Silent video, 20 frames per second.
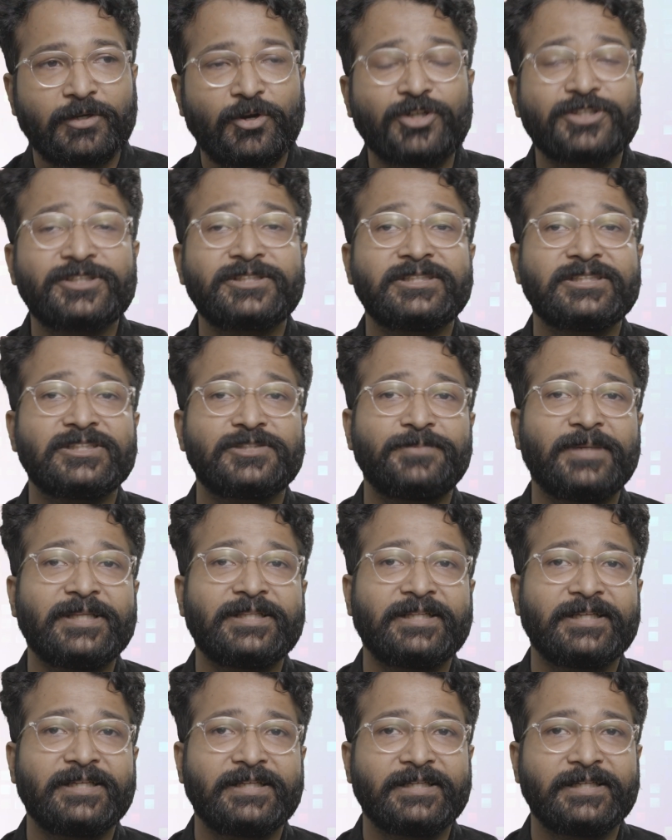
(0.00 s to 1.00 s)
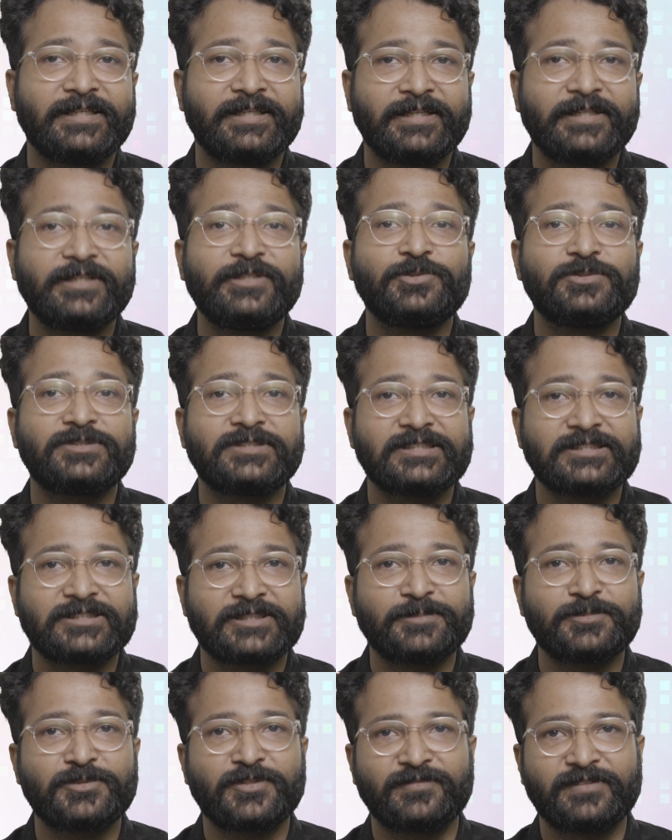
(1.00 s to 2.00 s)
cautious when they use
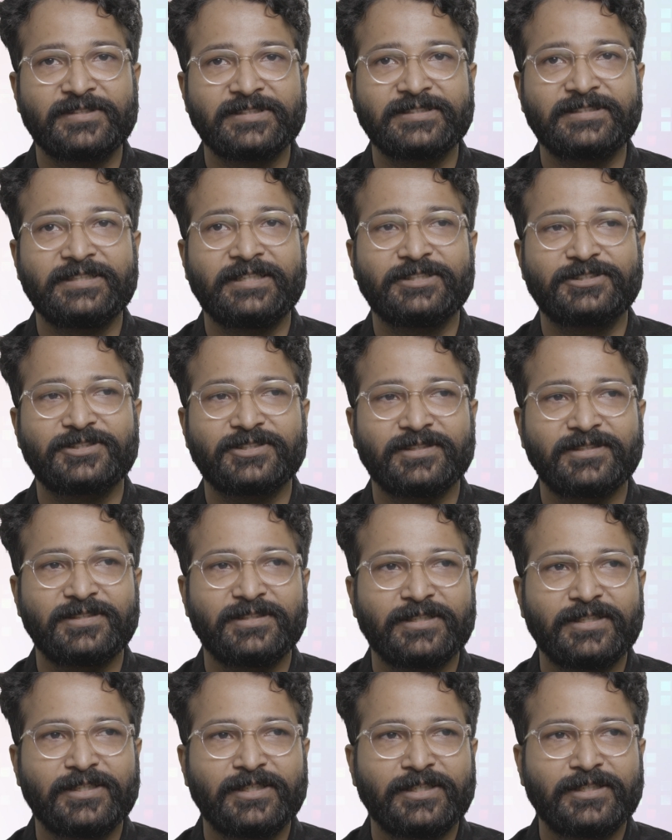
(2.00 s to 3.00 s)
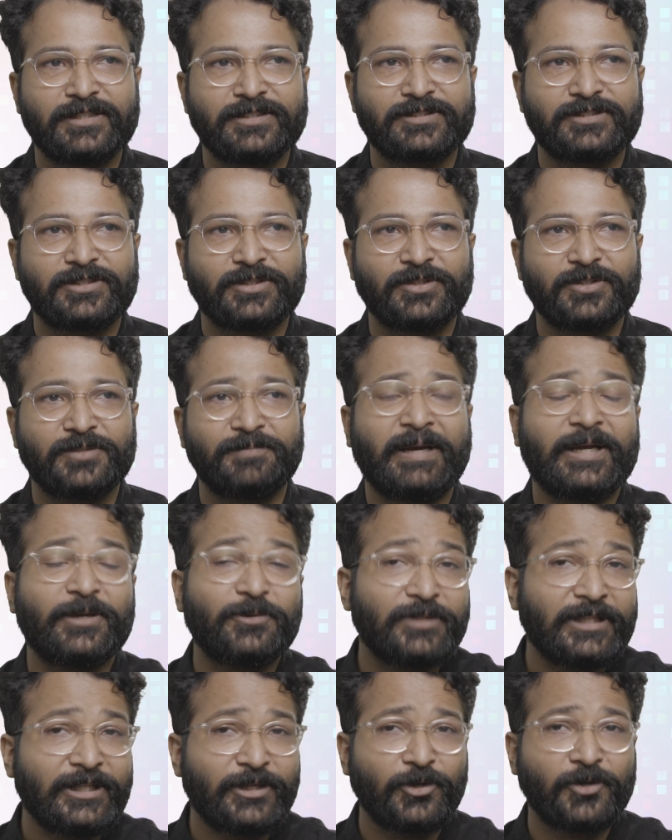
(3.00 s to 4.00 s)
systems of this nature. So, my
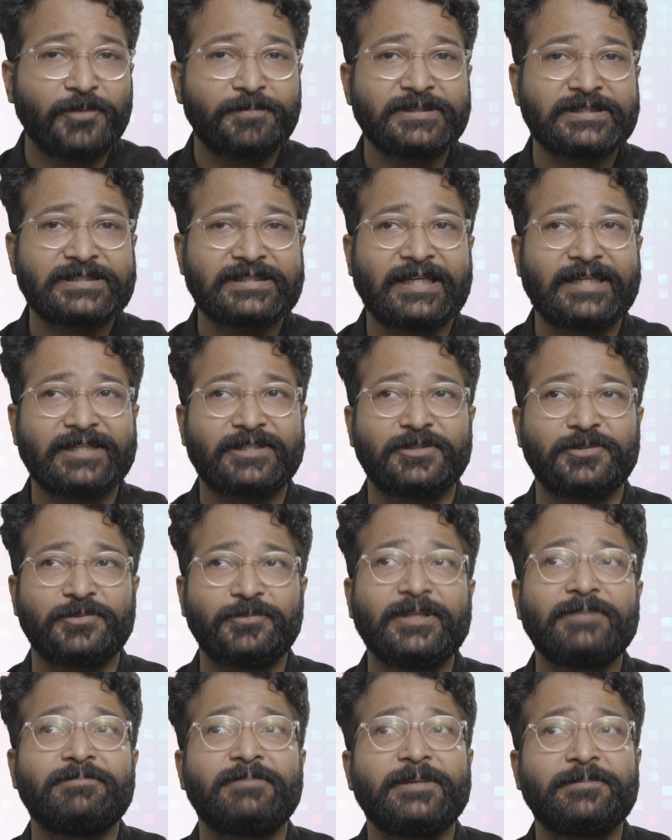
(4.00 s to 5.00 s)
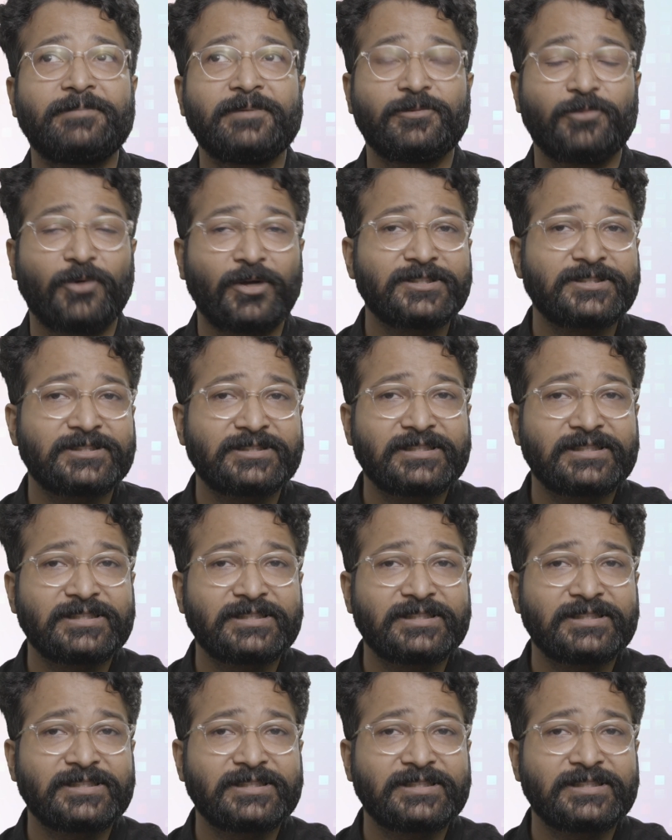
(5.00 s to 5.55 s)
only hope is that when people watch